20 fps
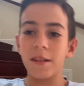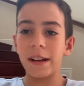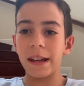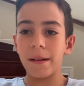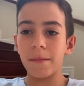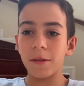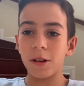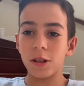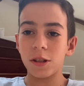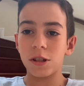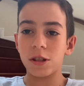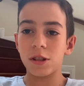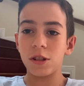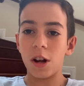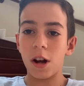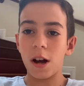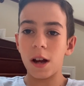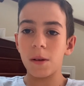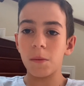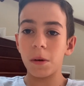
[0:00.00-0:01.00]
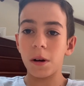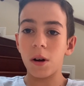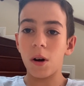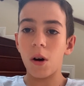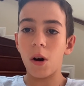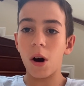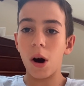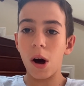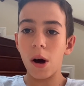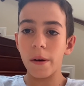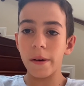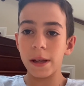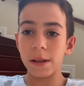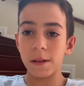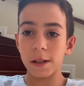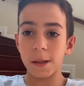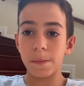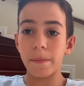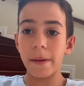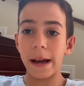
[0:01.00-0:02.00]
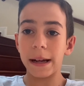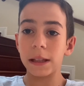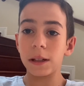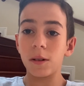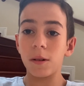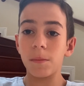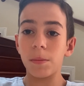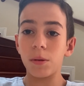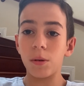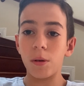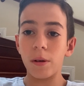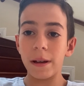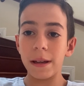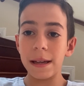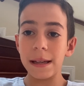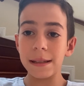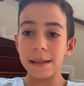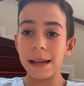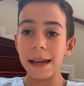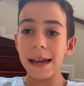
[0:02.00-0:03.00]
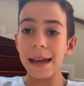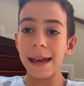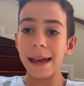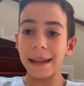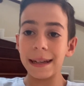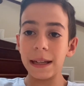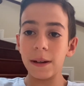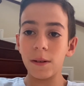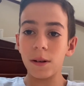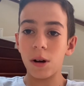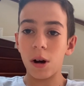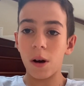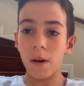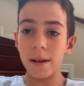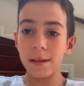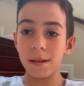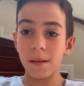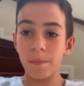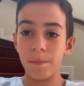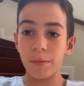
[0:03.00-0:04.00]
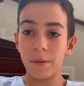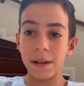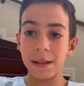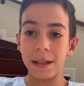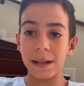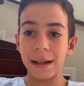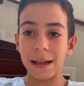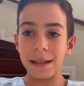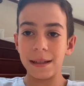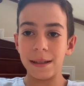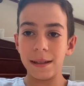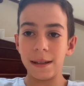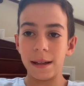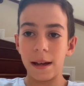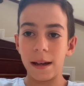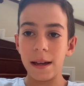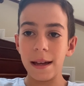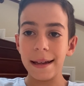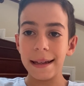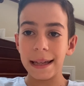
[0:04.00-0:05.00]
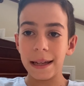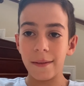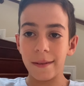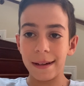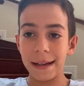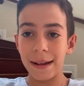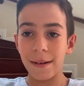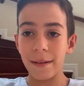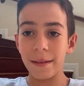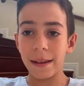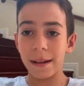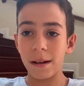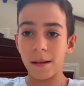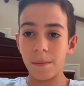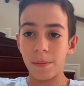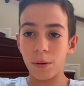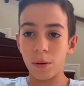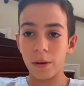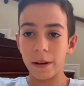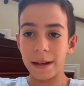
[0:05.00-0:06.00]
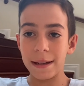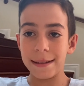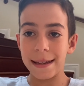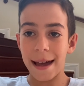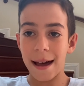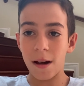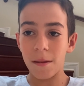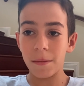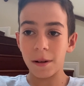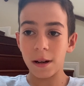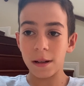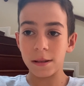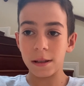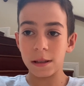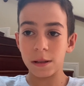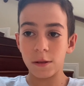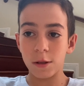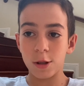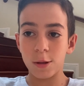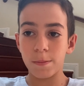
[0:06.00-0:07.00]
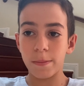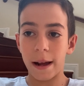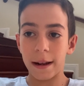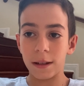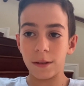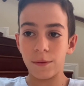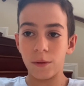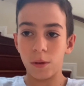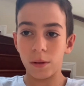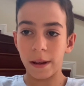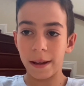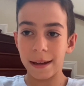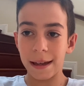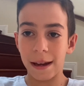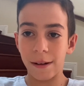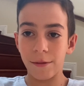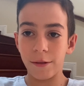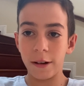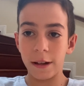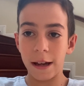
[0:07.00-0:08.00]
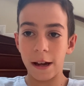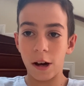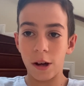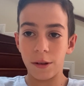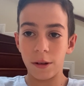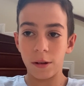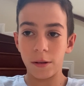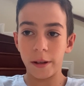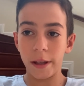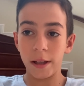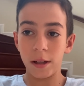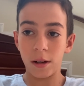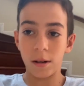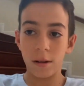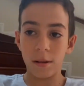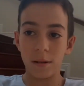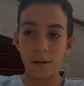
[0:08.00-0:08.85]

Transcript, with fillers: named Gaston would always respect their employees and he would always embrace an idea. He would never let an employee down because he's respectful, like every other leader.